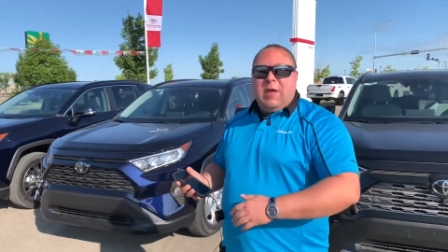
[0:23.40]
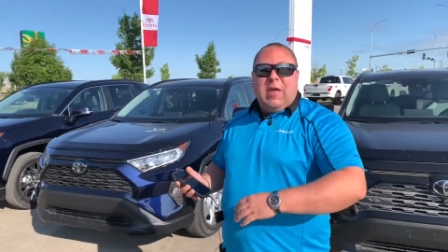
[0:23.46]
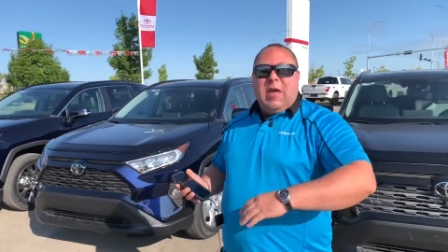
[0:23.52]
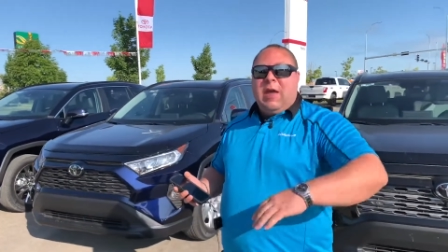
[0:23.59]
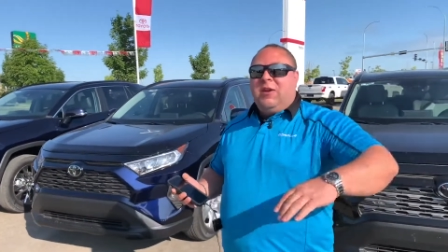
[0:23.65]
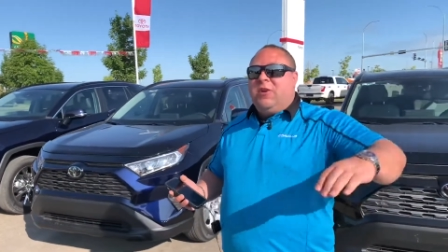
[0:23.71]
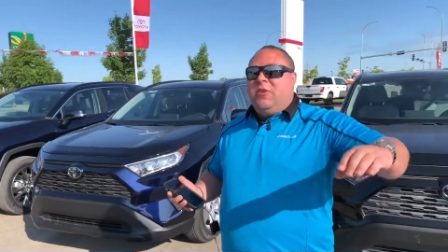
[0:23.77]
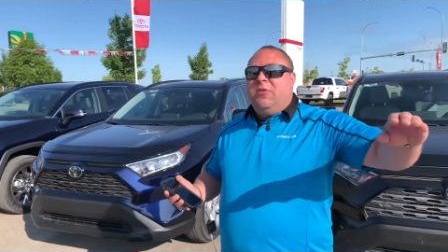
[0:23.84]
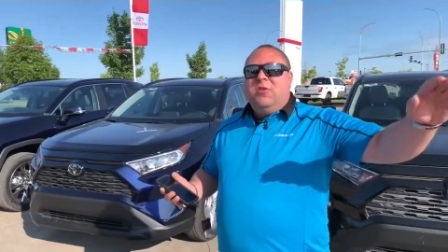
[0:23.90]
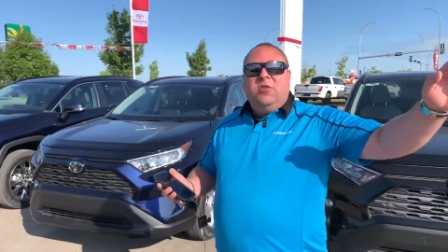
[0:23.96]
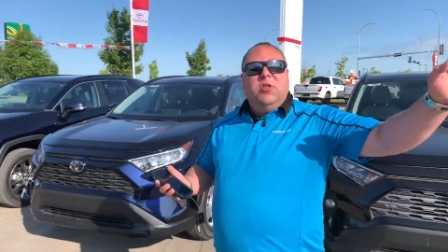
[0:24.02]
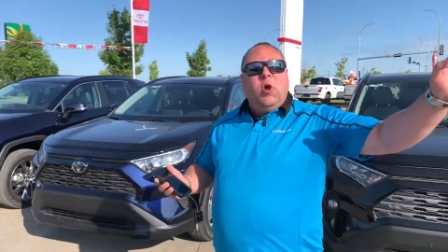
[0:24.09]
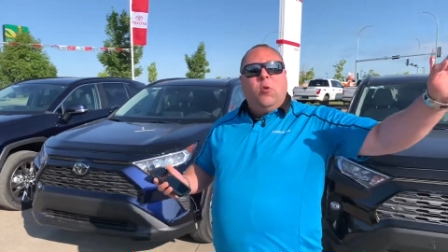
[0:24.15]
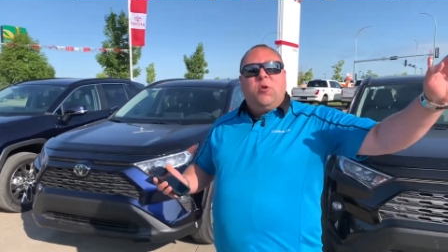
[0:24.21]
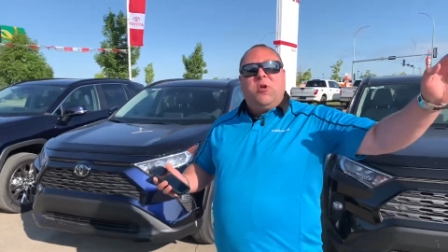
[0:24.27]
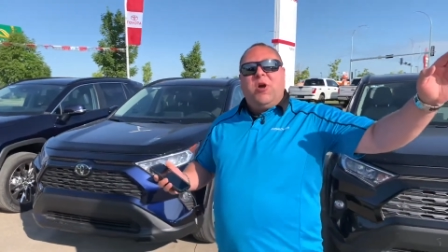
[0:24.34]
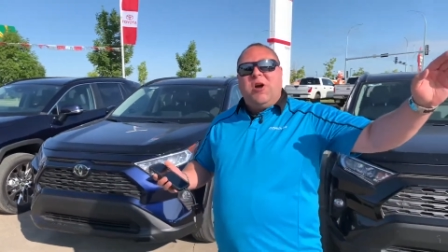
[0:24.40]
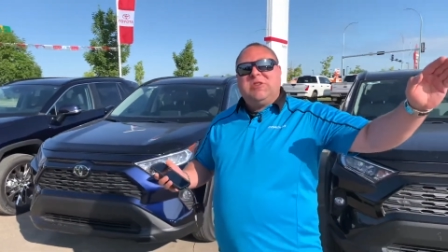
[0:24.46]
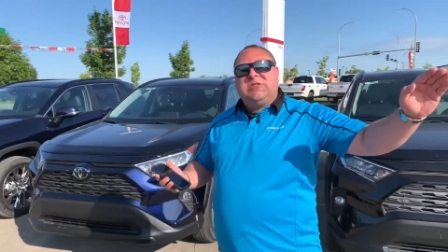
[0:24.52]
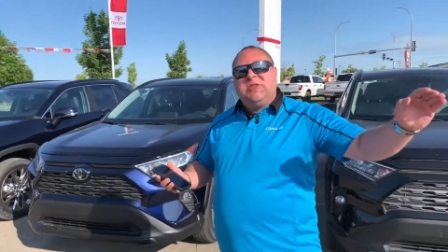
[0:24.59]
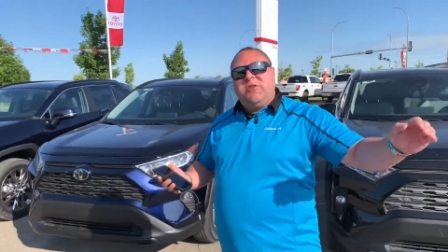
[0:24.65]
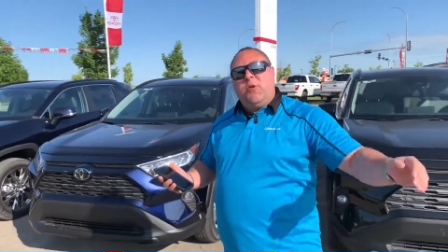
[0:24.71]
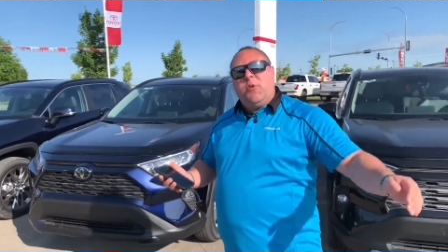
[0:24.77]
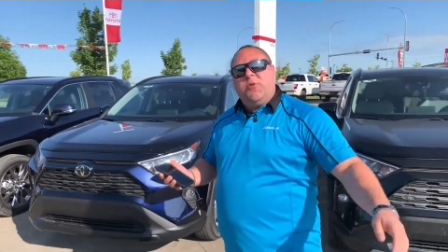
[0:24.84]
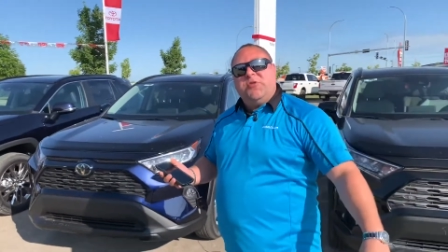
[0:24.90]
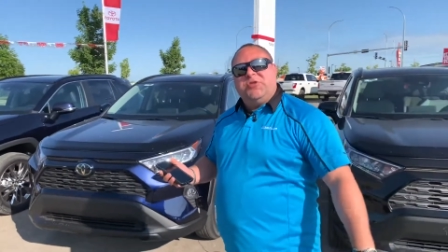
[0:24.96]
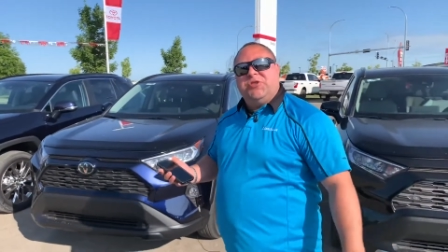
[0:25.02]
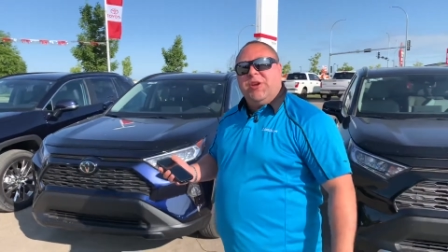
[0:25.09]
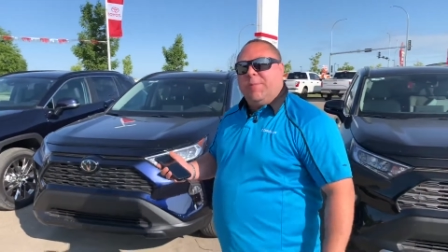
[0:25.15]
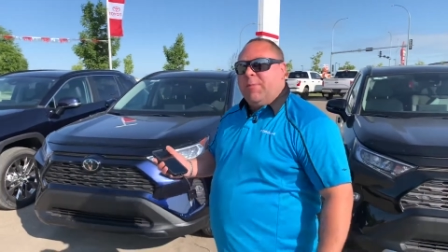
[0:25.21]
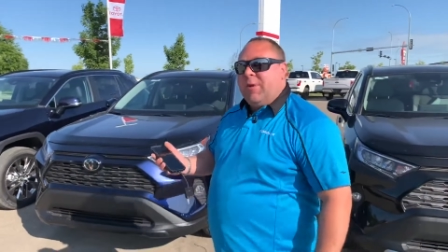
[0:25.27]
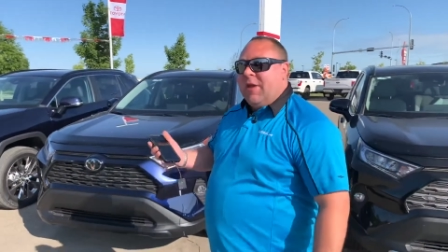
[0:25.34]
and low cost of
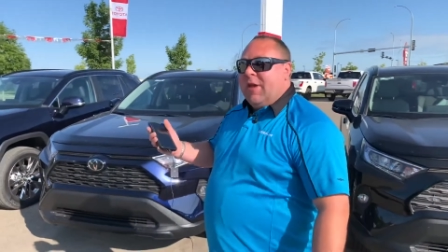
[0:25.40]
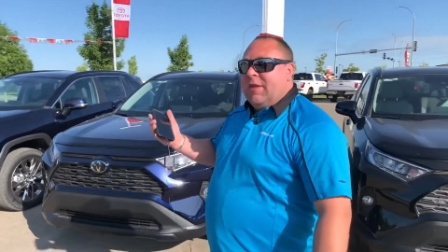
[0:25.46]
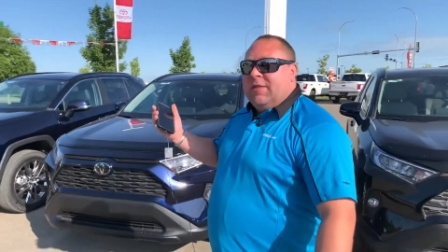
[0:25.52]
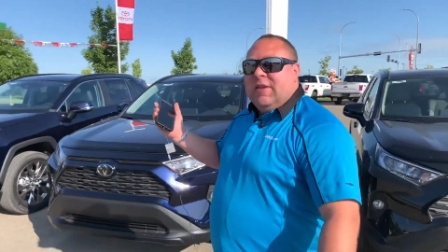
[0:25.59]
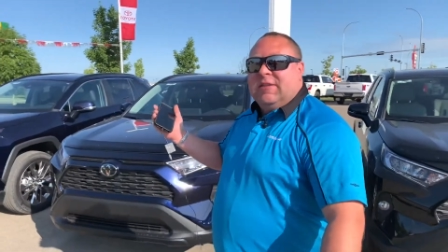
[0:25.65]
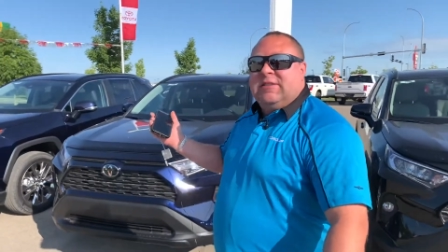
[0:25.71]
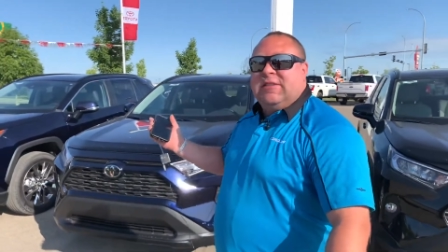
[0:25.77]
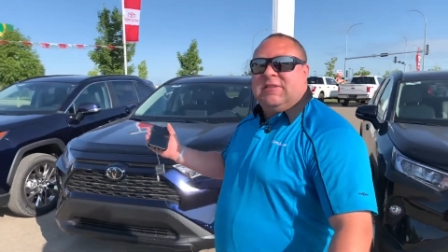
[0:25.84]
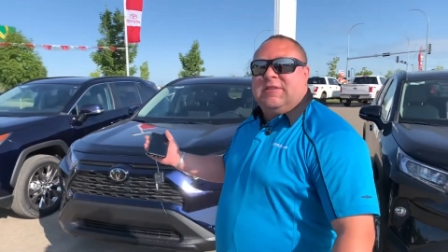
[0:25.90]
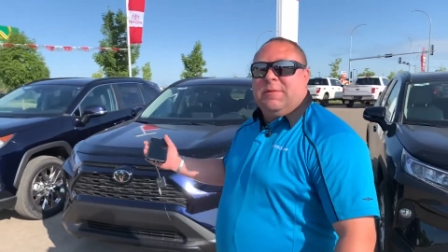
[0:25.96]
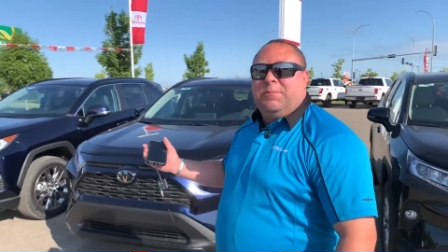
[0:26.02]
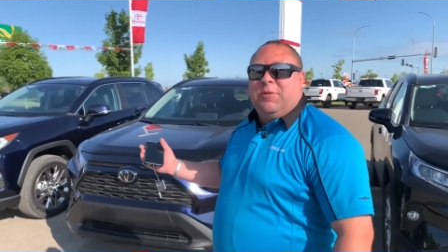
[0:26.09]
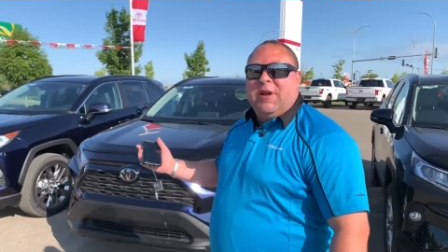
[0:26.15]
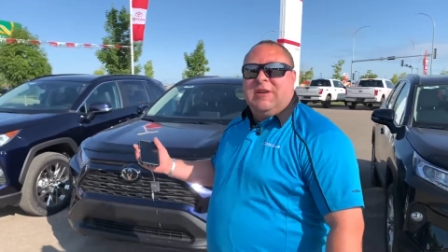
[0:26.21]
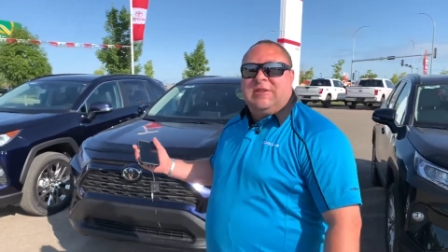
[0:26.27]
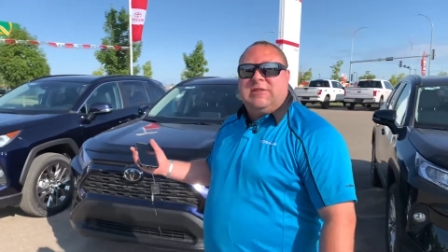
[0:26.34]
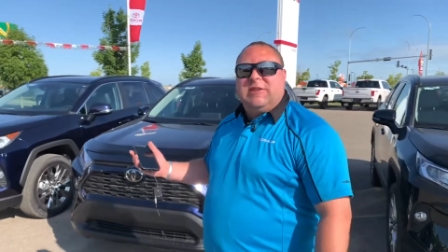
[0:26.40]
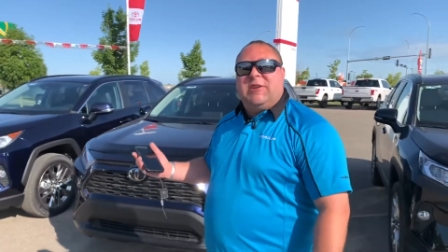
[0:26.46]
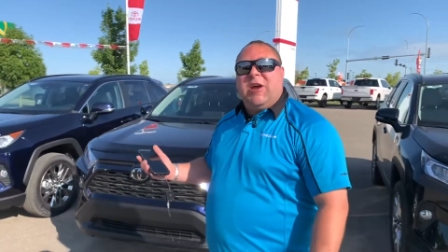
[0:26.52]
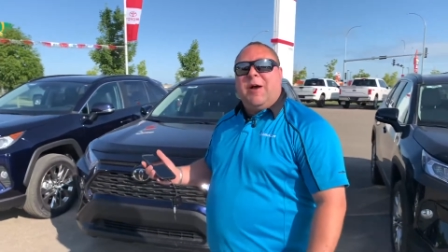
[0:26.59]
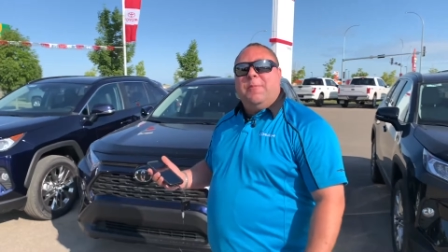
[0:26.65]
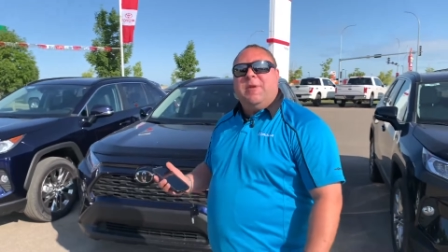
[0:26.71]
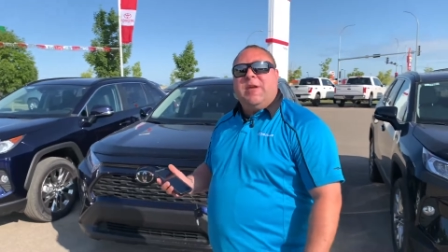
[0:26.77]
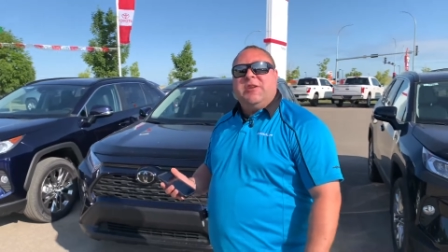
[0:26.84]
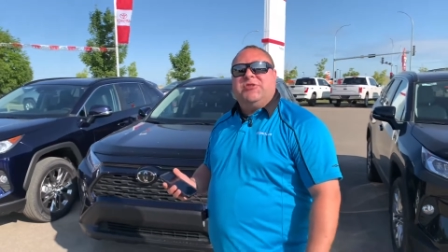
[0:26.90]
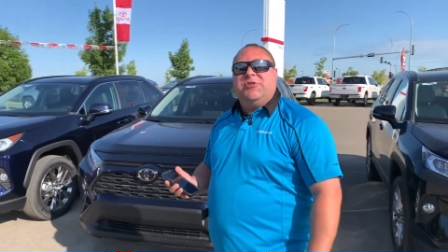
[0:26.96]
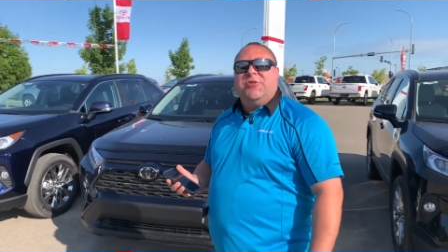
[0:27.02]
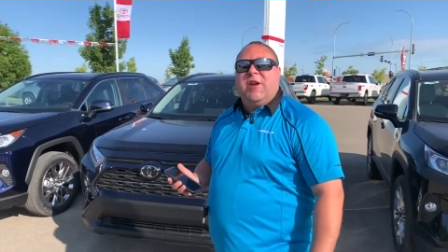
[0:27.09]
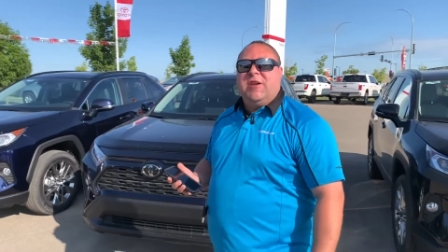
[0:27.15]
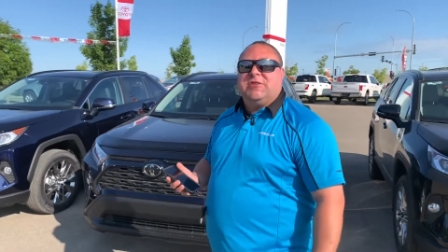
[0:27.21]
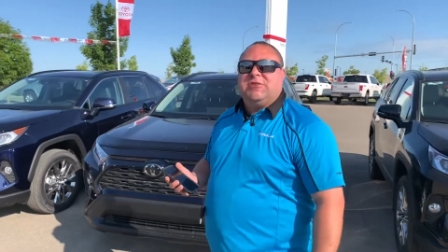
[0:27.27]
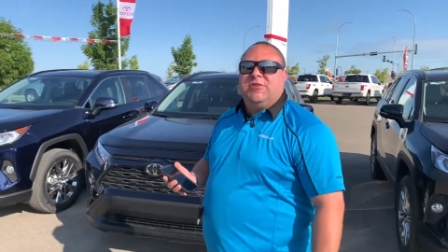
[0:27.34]
ownership, this is the place to come get your
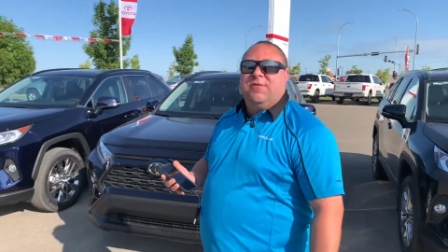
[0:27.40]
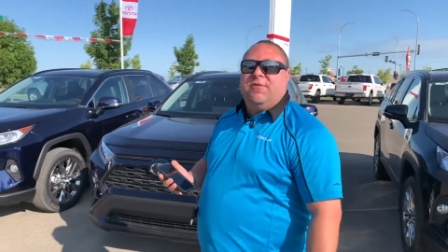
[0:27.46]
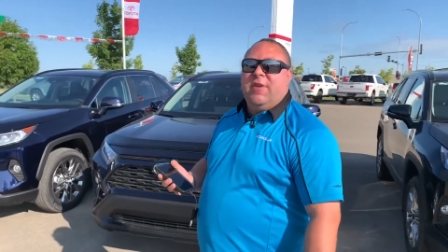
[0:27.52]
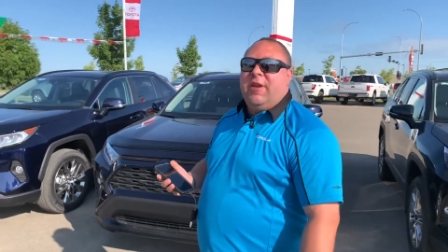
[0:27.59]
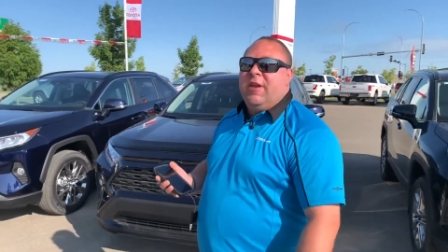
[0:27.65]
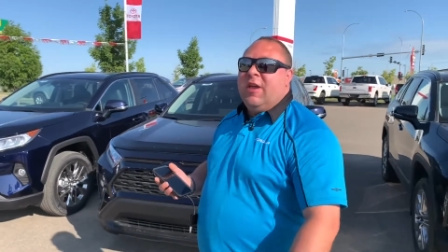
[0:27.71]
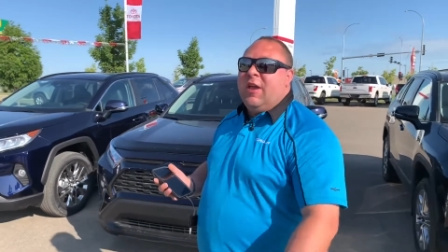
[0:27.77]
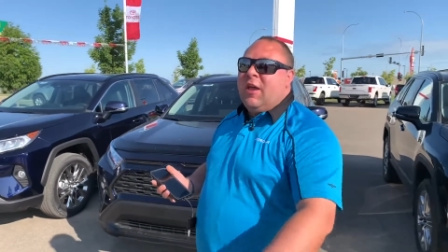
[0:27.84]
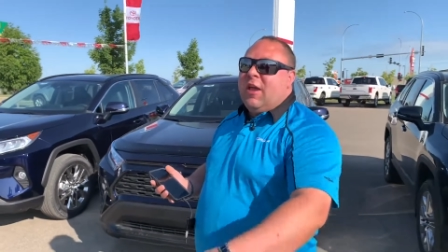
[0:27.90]
SUV.